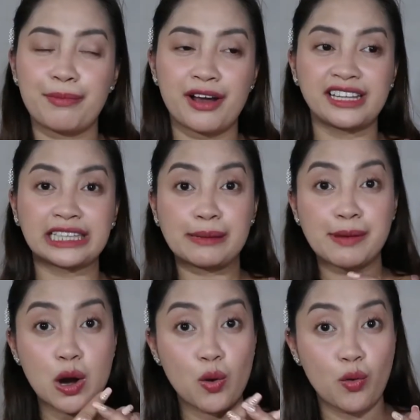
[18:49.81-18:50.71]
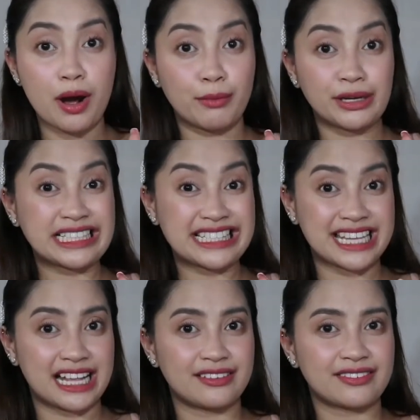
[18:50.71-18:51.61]
product na makakuha mo
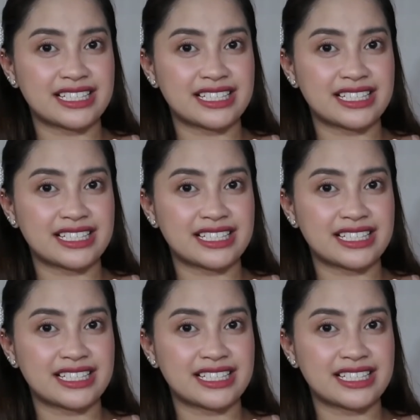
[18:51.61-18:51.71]
itself.